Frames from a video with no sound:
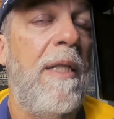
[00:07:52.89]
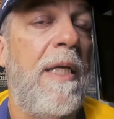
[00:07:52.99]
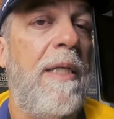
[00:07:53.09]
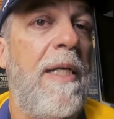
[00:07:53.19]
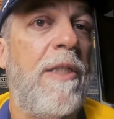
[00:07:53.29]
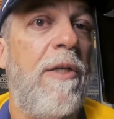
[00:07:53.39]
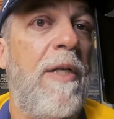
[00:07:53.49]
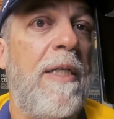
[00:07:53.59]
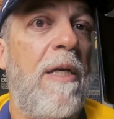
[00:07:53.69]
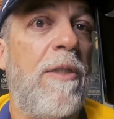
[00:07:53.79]
the Canadian
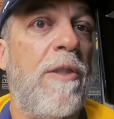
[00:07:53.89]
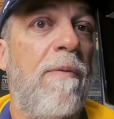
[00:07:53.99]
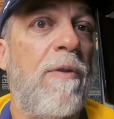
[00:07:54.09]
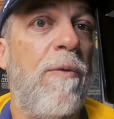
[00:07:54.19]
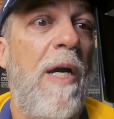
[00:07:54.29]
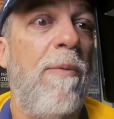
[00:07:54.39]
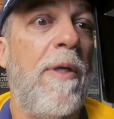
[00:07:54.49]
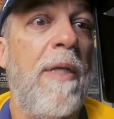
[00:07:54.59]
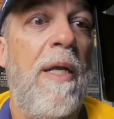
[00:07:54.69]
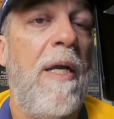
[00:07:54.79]
Security Intelligence Service where I
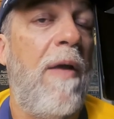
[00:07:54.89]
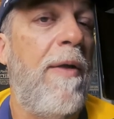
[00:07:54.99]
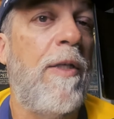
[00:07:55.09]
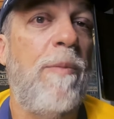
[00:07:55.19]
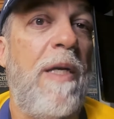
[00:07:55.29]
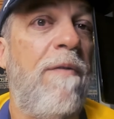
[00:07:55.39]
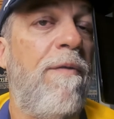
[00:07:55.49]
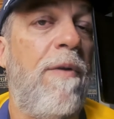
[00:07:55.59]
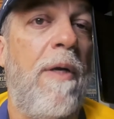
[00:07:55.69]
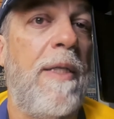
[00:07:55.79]
worked, and they all speak
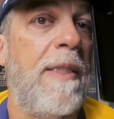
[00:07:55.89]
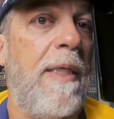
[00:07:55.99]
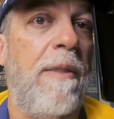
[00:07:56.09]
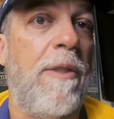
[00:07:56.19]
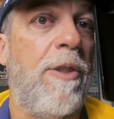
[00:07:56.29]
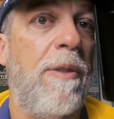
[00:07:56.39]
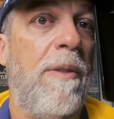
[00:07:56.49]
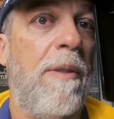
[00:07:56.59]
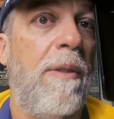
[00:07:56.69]
flawless English.